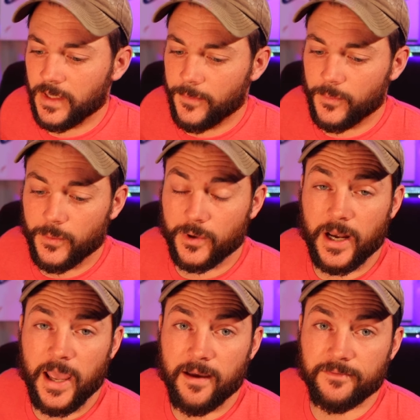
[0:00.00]
that we were going
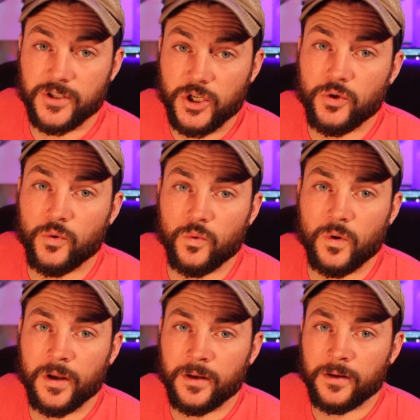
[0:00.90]
to have
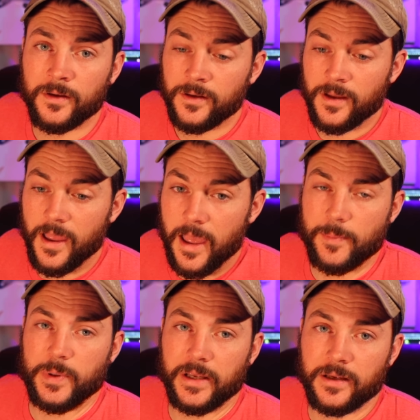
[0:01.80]
two
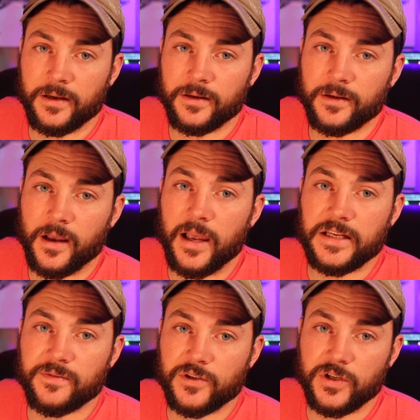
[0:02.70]
epic
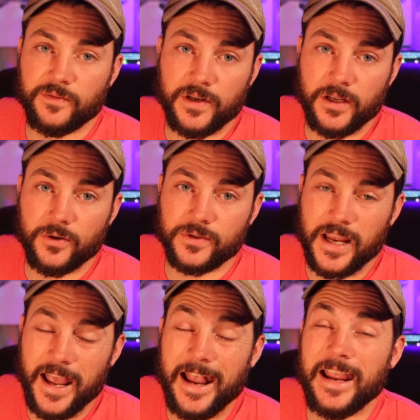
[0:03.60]
ice fishing
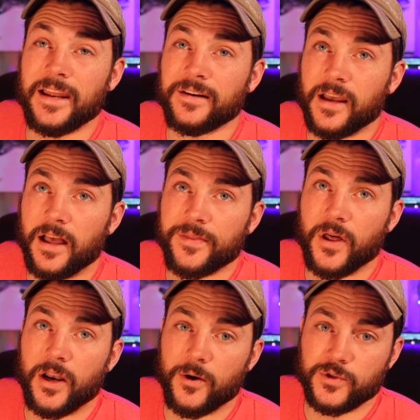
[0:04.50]
videos and I
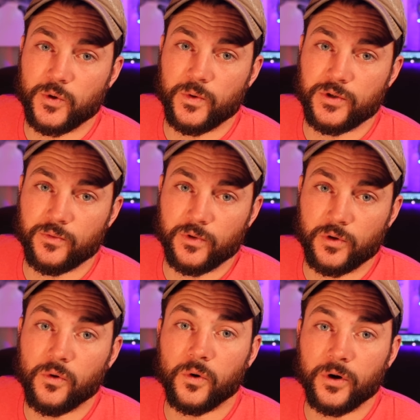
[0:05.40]
thought I was going to
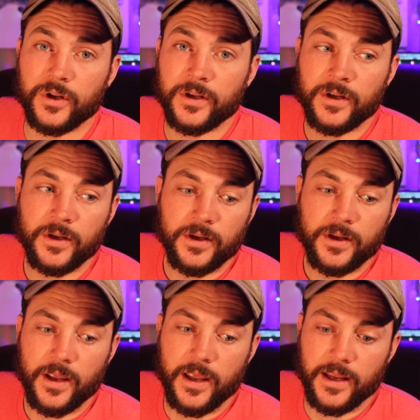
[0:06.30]
record
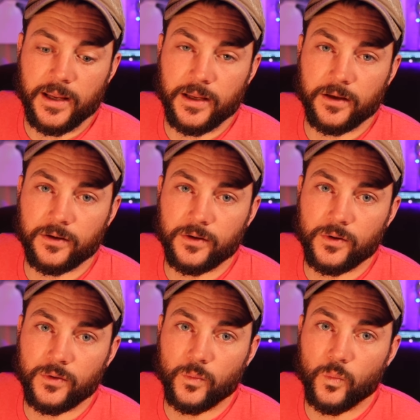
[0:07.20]
a
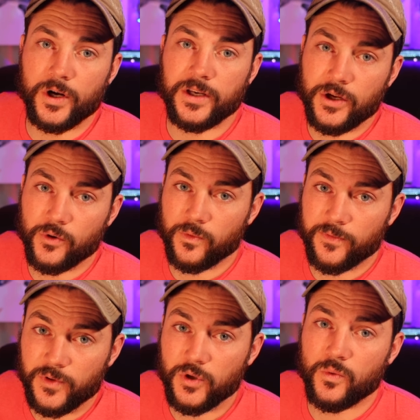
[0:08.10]
one year
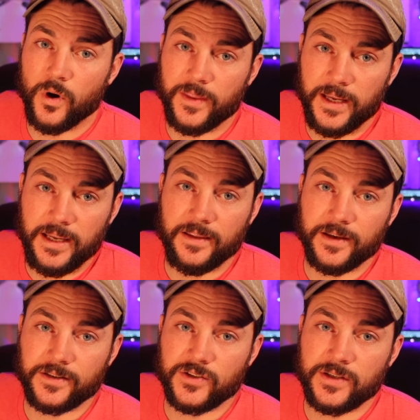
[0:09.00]
review on the
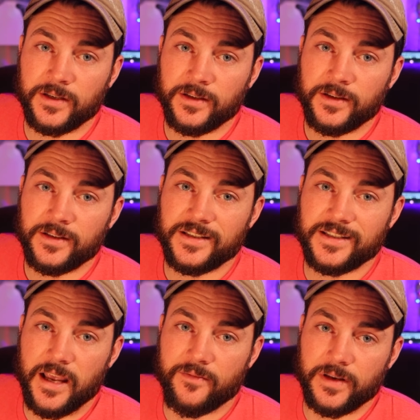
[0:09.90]
Helix
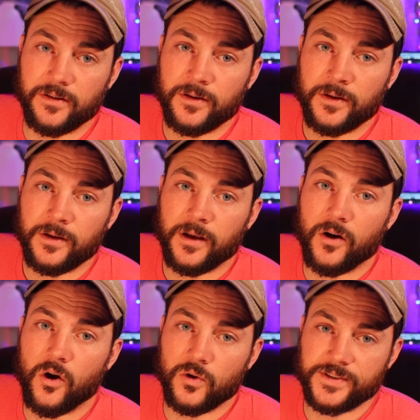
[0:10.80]
7
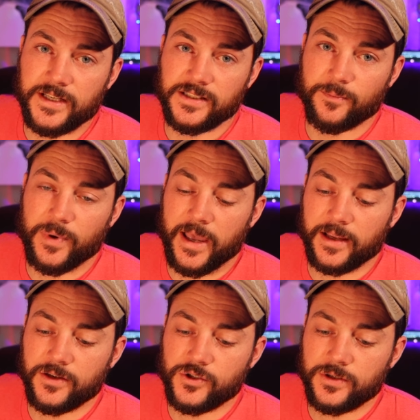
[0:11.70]
all season
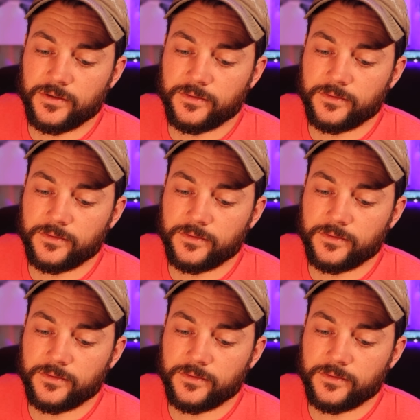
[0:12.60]
package.